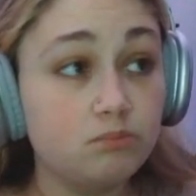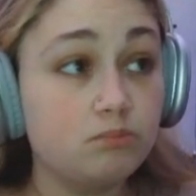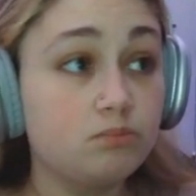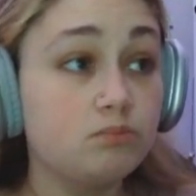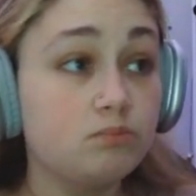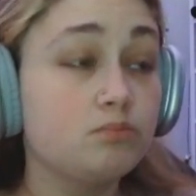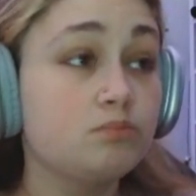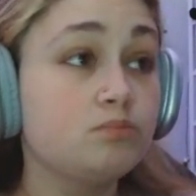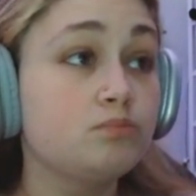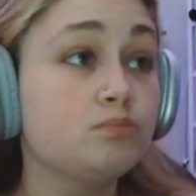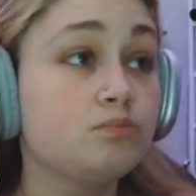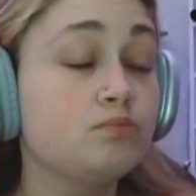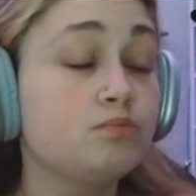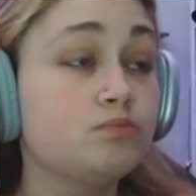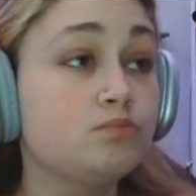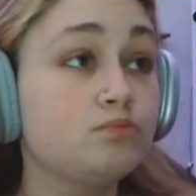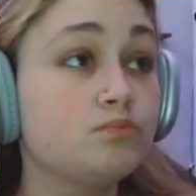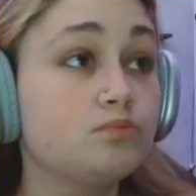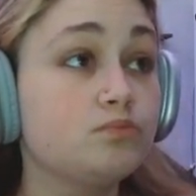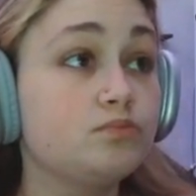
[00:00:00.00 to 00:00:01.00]

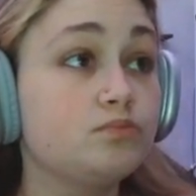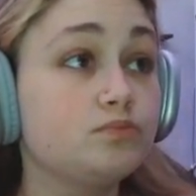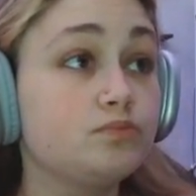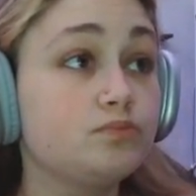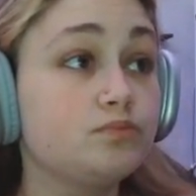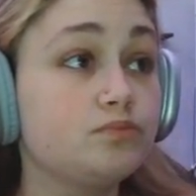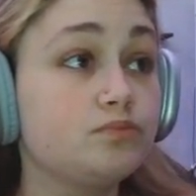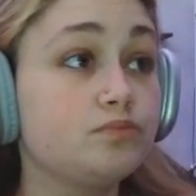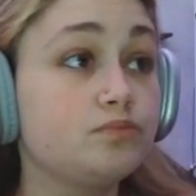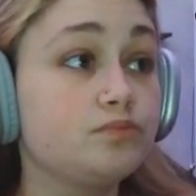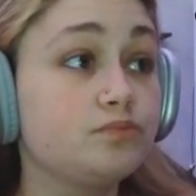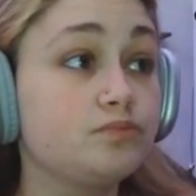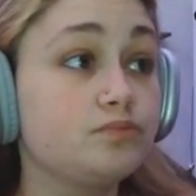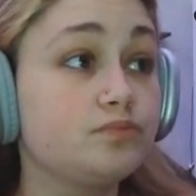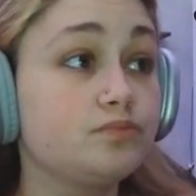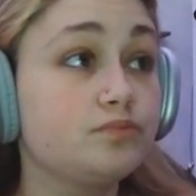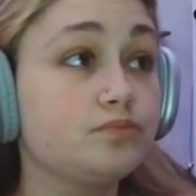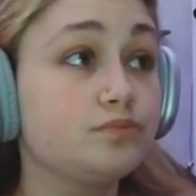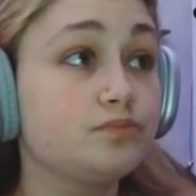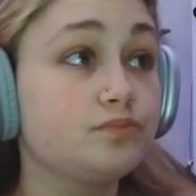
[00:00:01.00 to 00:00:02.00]

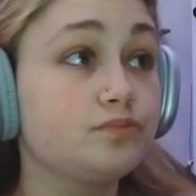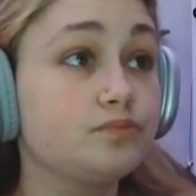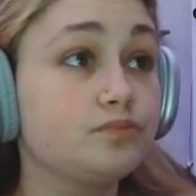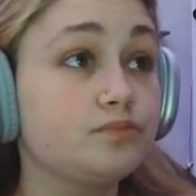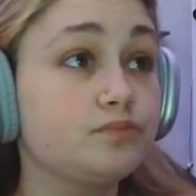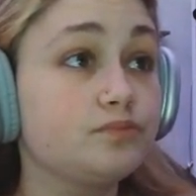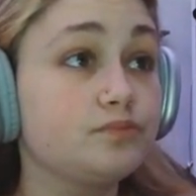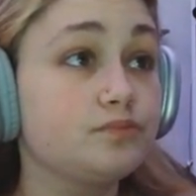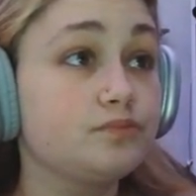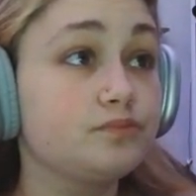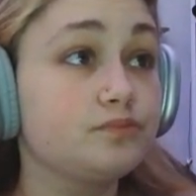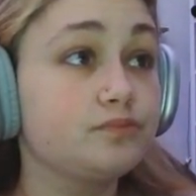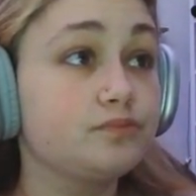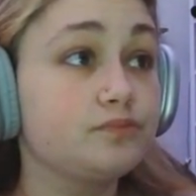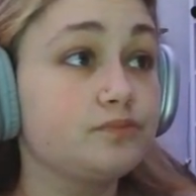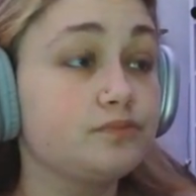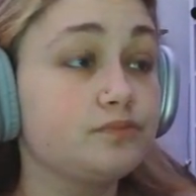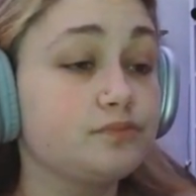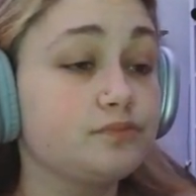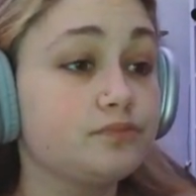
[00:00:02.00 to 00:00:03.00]

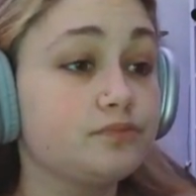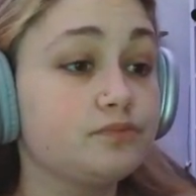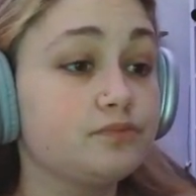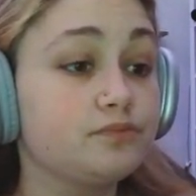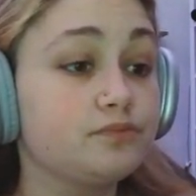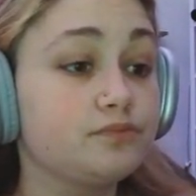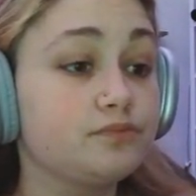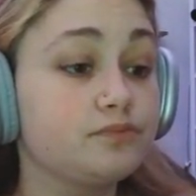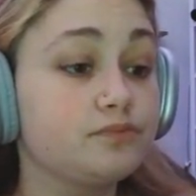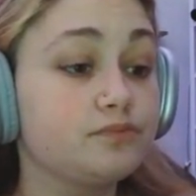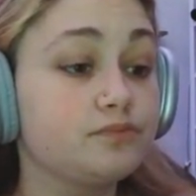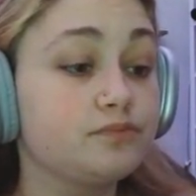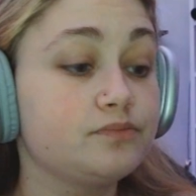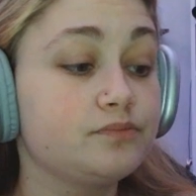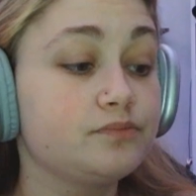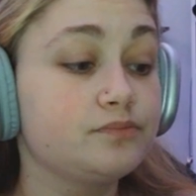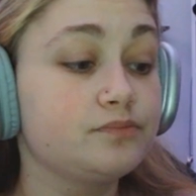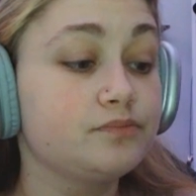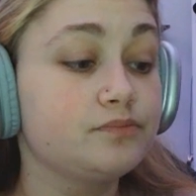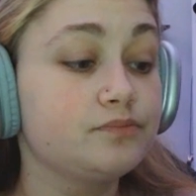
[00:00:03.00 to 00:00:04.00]

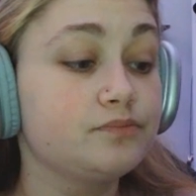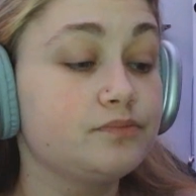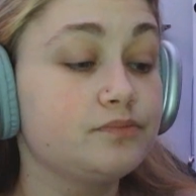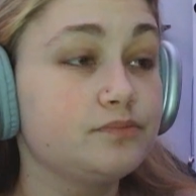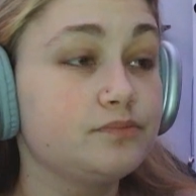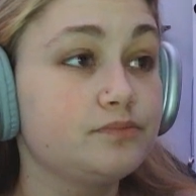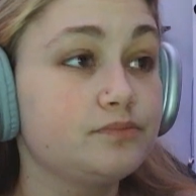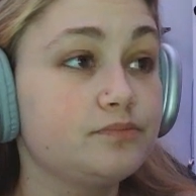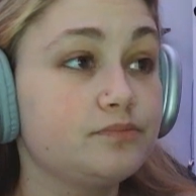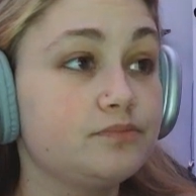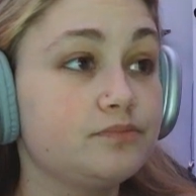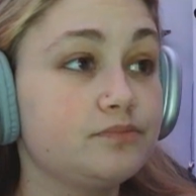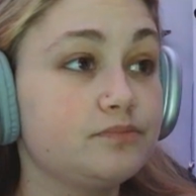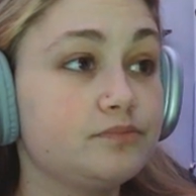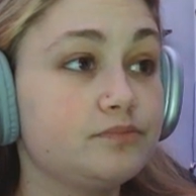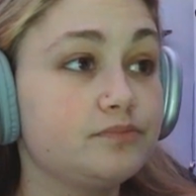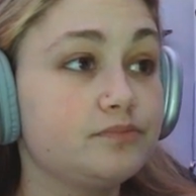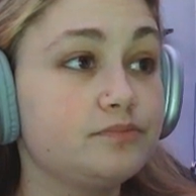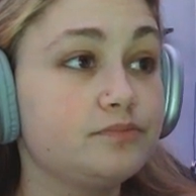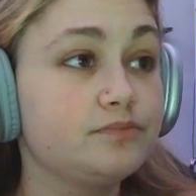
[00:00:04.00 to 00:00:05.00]

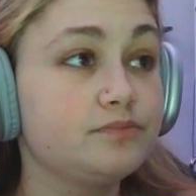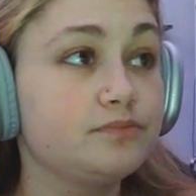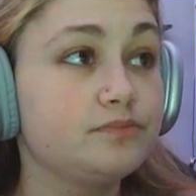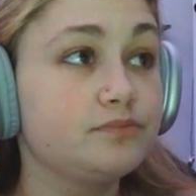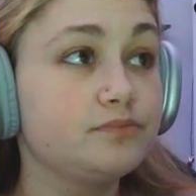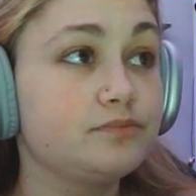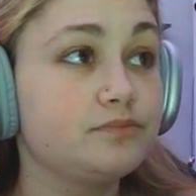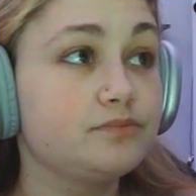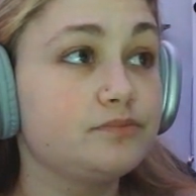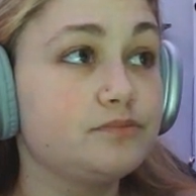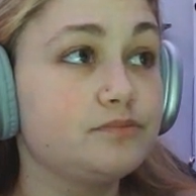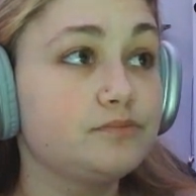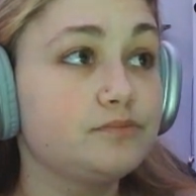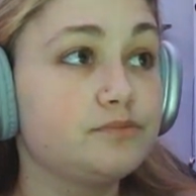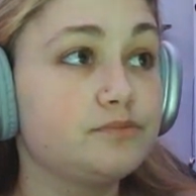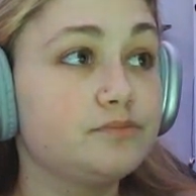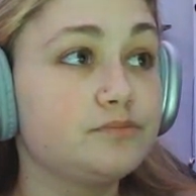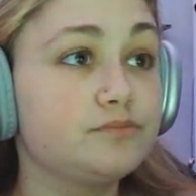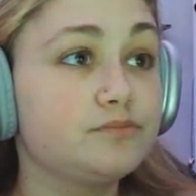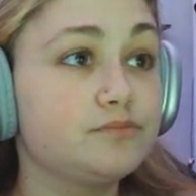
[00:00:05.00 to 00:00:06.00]

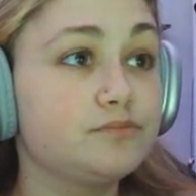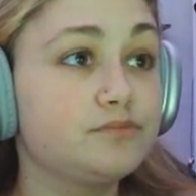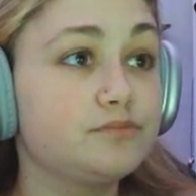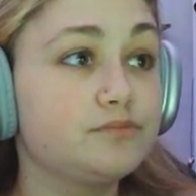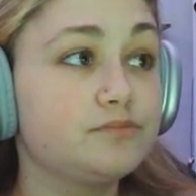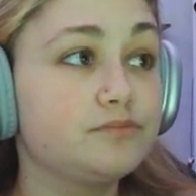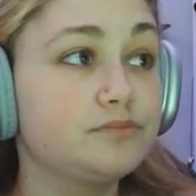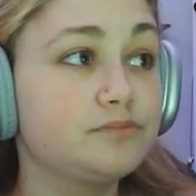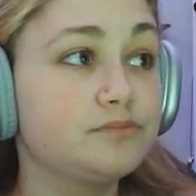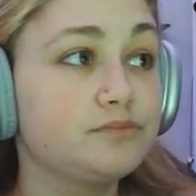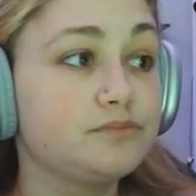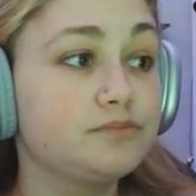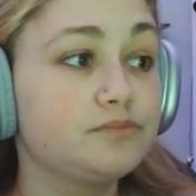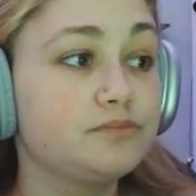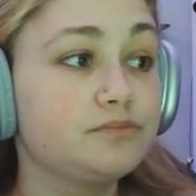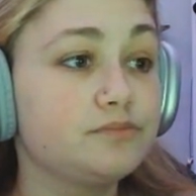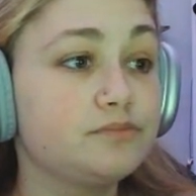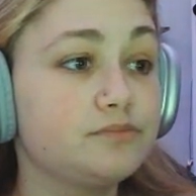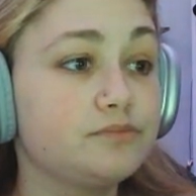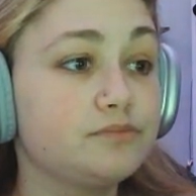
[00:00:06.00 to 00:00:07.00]

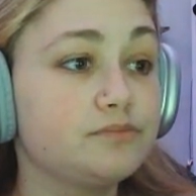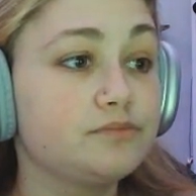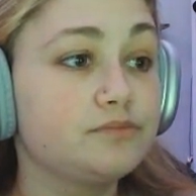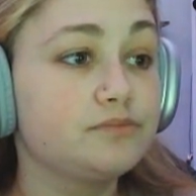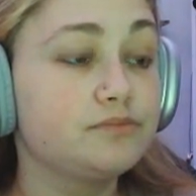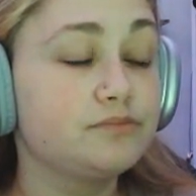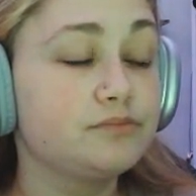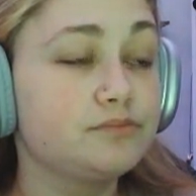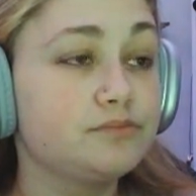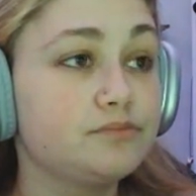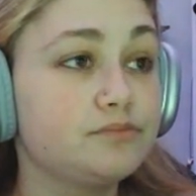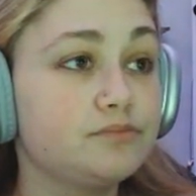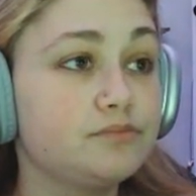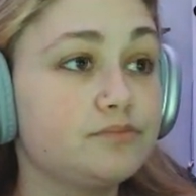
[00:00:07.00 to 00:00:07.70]
(silence)